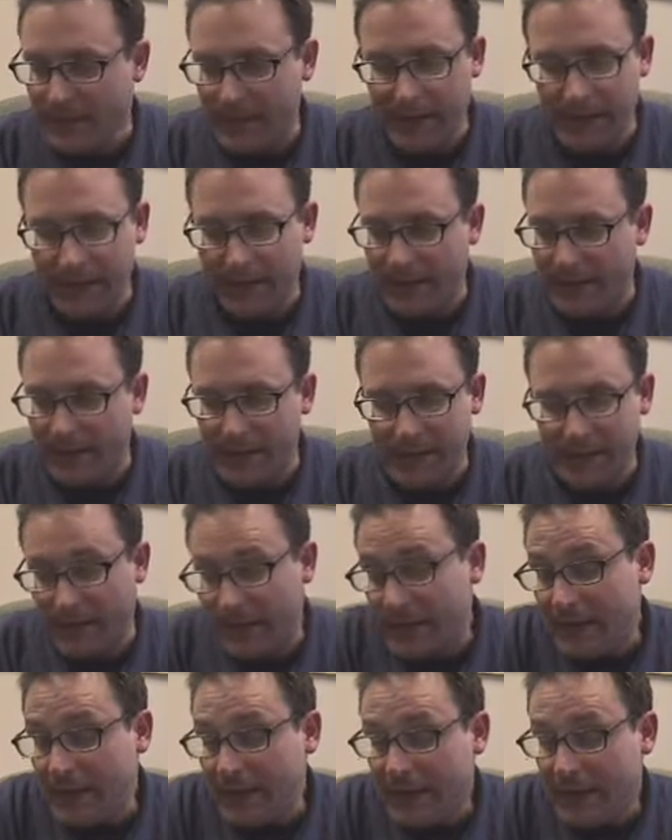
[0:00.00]
And
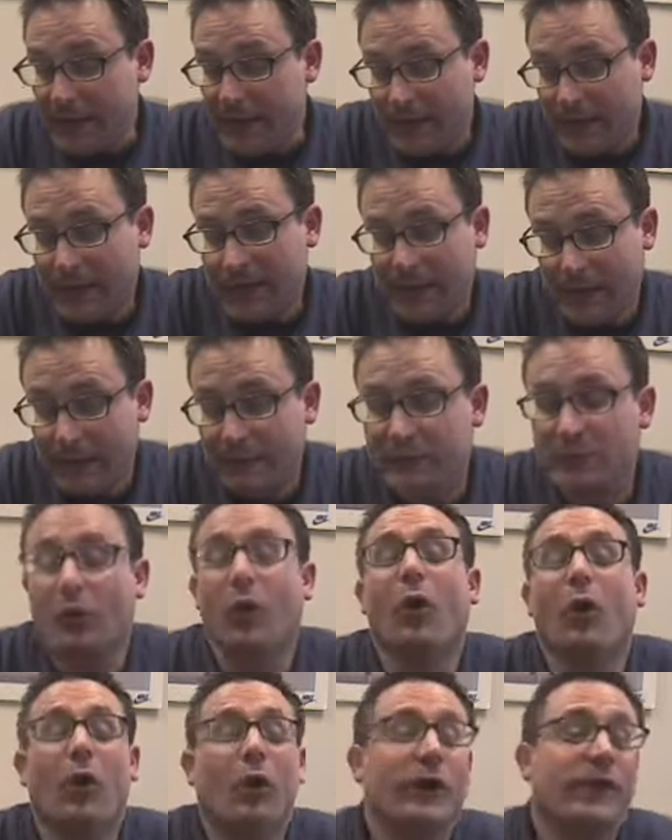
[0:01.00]
his
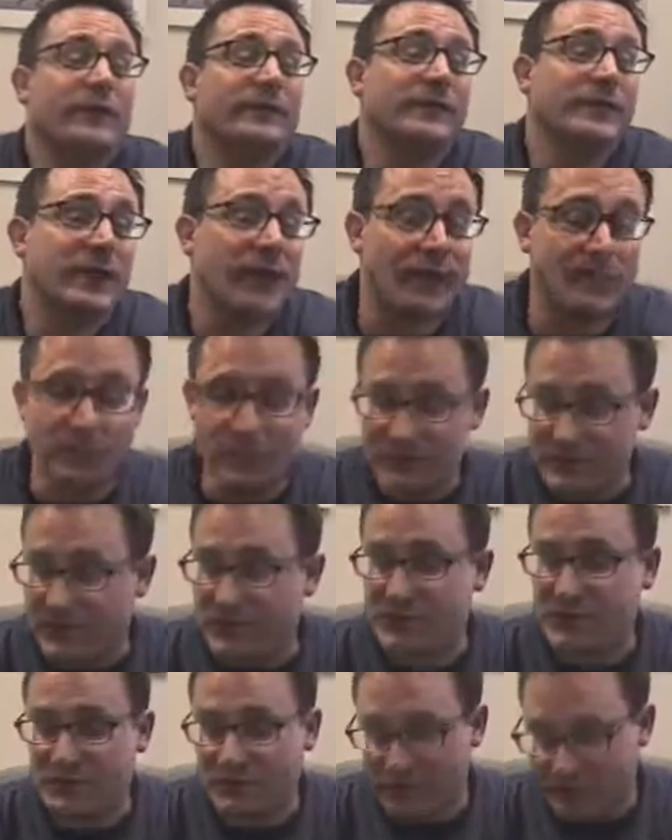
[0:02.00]
goal is to get
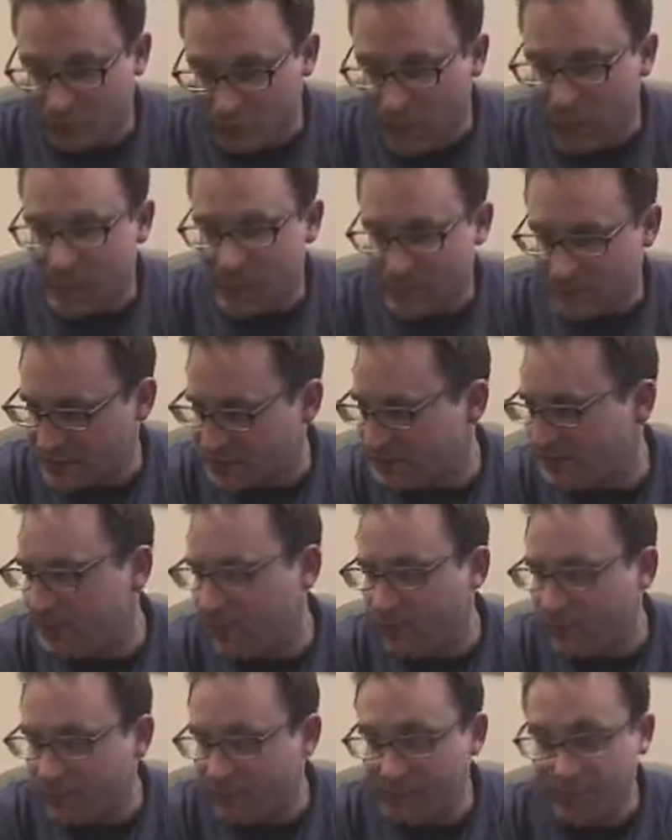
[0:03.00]
musicians and writers
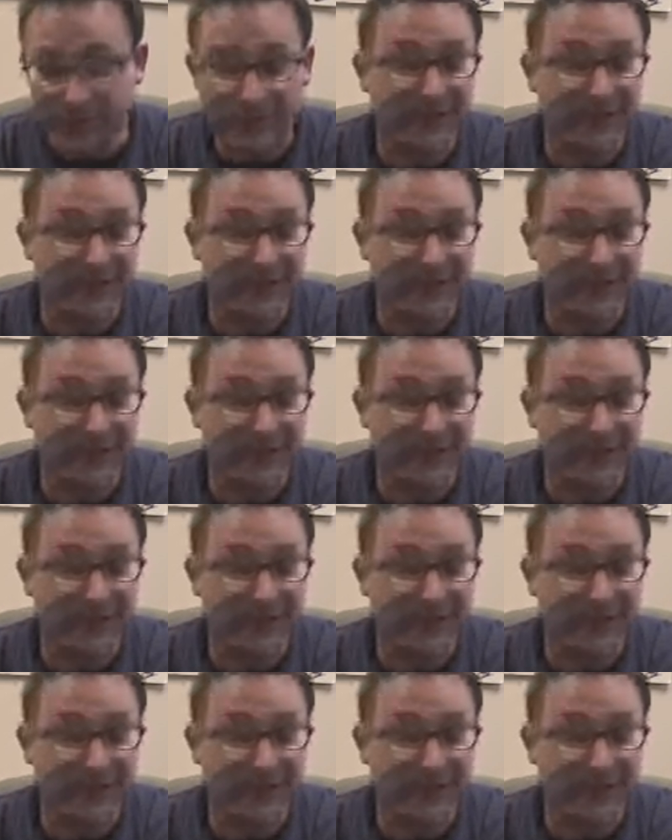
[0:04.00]
exposed.